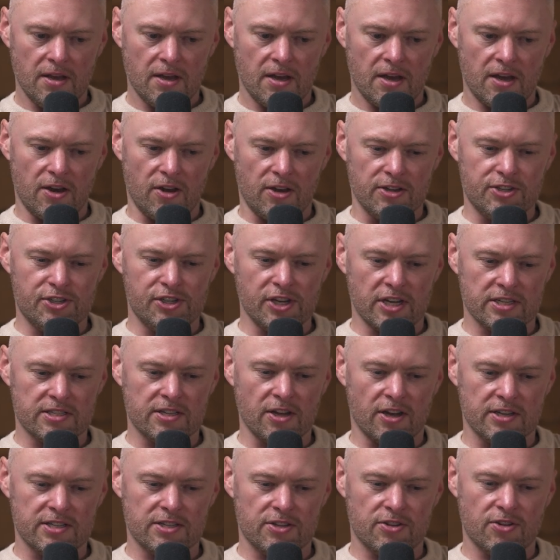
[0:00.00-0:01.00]
And I
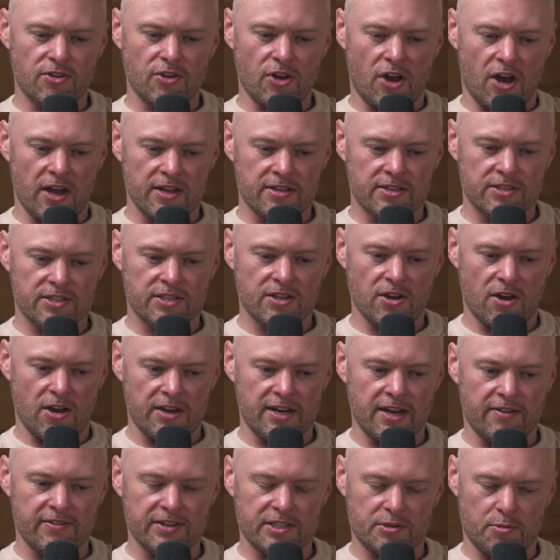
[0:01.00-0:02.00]

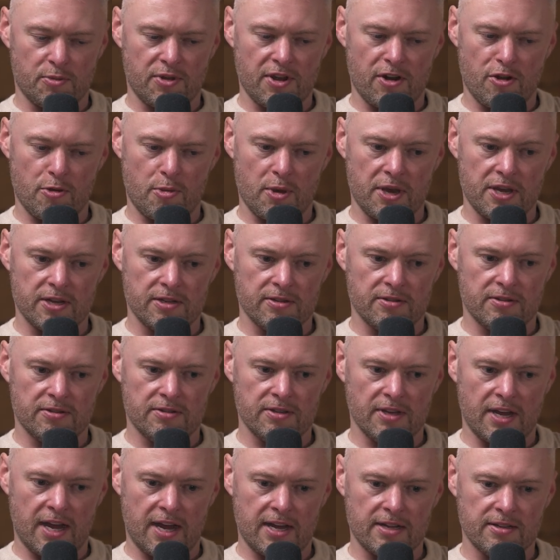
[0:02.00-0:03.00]
started having some therapy
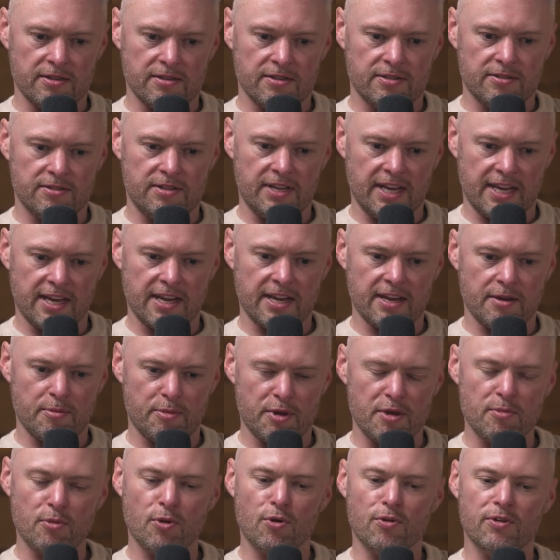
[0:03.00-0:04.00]
and digging a
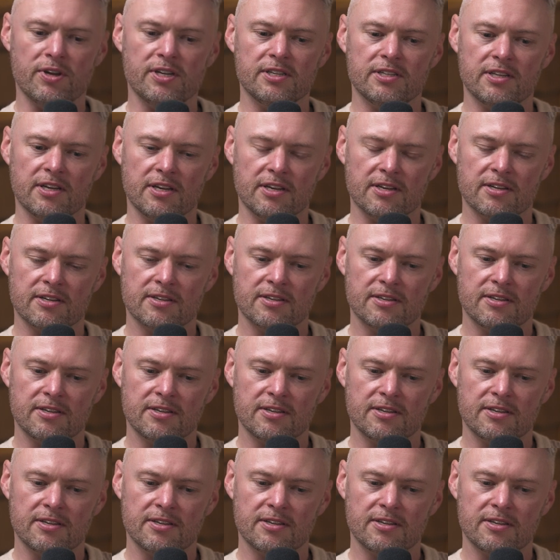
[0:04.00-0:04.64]
bit more into